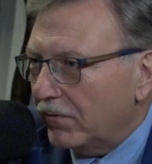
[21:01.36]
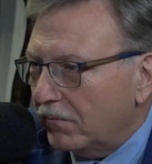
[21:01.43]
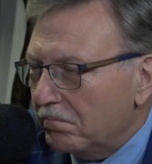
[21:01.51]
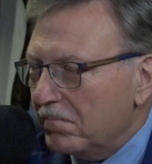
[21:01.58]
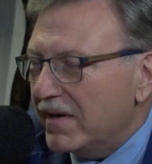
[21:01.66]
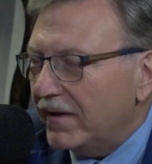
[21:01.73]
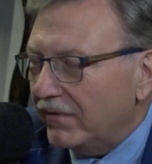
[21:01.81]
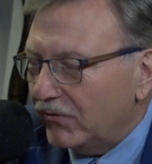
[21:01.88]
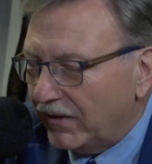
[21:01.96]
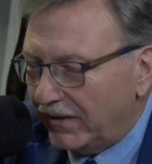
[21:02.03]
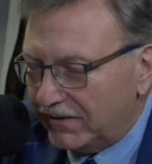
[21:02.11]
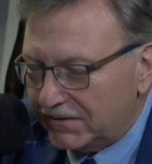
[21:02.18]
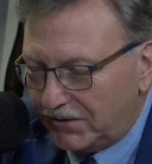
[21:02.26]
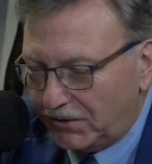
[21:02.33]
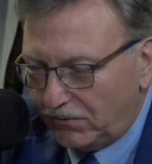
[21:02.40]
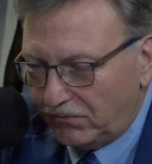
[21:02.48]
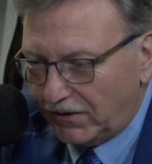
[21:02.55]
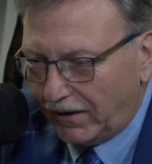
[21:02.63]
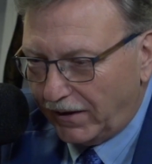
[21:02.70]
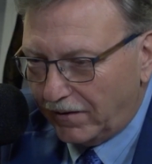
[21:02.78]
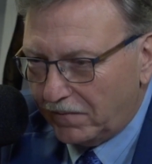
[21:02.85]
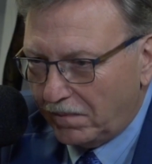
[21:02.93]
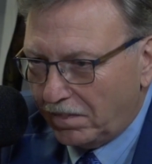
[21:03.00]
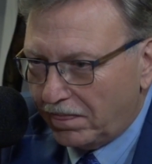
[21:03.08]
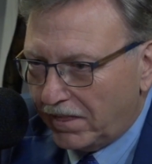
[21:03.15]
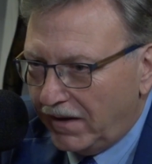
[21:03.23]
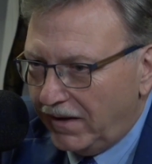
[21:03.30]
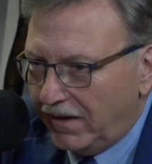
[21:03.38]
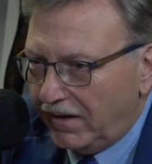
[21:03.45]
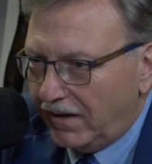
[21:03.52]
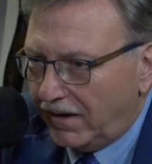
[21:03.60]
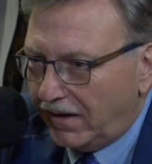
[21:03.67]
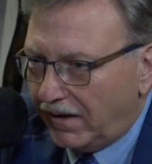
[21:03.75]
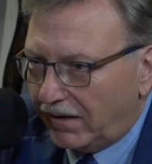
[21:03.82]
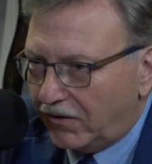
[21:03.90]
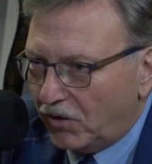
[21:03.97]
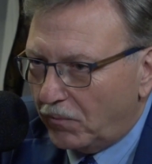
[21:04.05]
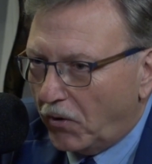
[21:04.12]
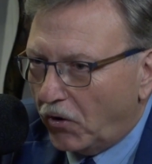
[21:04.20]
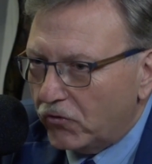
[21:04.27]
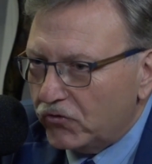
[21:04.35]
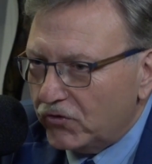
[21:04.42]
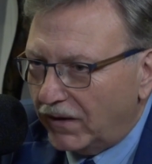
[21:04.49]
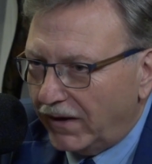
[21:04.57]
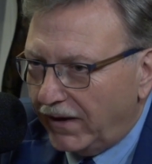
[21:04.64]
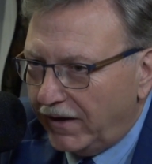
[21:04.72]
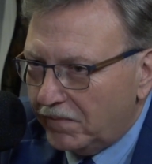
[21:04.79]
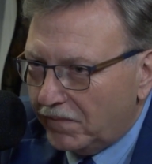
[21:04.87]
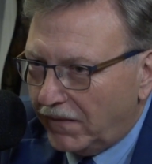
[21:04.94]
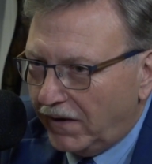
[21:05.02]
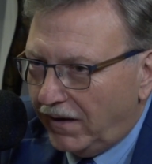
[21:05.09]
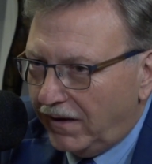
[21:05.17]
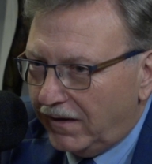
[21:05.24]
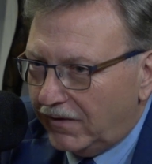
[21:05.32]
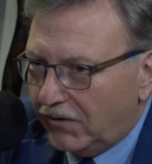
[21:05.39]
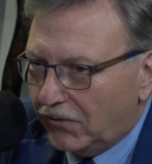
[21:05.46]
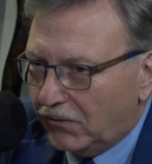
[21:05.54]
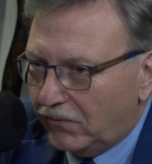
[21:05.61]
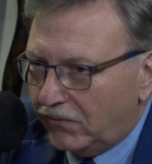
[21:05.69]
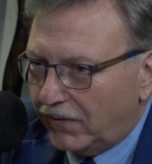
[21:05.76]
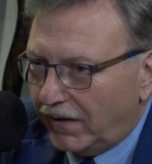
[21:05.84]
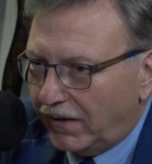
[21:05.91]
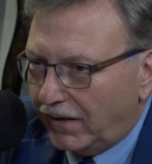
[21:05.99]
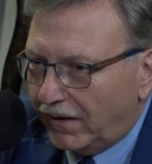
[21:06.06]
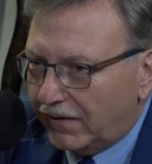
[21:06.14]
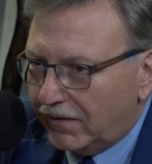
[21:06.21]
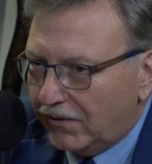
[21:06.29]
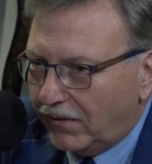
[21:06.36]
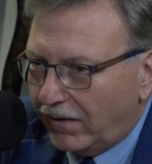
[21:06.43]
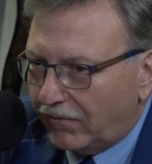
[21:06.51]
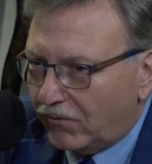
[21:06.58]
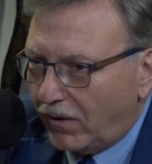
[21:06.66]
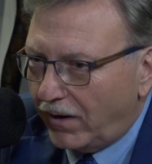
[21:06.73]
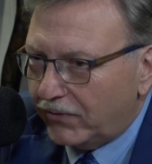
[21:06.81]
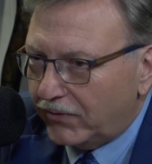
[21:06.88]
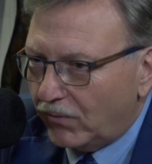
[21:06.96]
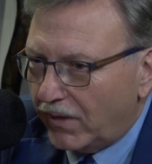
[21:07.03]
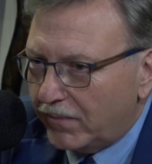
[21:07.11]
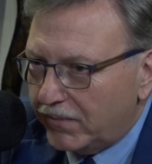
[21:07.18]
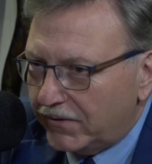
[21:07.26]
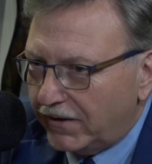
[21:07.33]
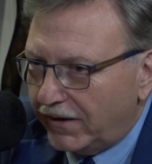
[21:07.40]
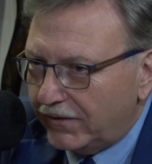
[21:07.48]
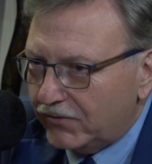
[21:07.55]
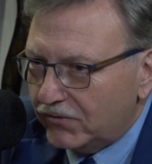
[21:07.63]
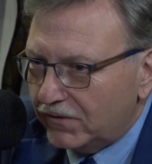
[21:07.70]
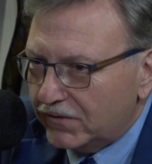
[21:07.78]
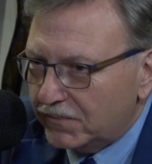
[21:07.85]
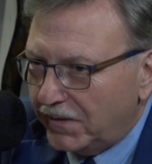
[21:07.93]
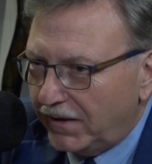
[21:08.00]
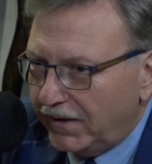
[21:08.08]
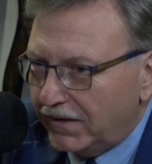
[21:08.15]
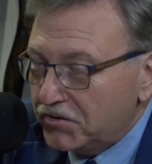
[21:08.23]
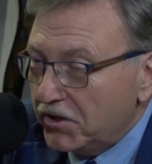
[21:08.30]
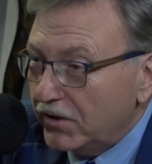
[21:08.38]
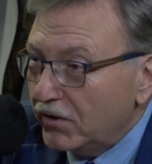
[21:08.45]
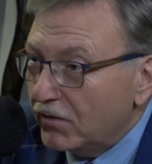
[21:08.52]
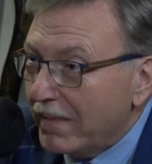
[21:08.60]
the many things that you've done. Commercially, you have quite the reputation as being a jingle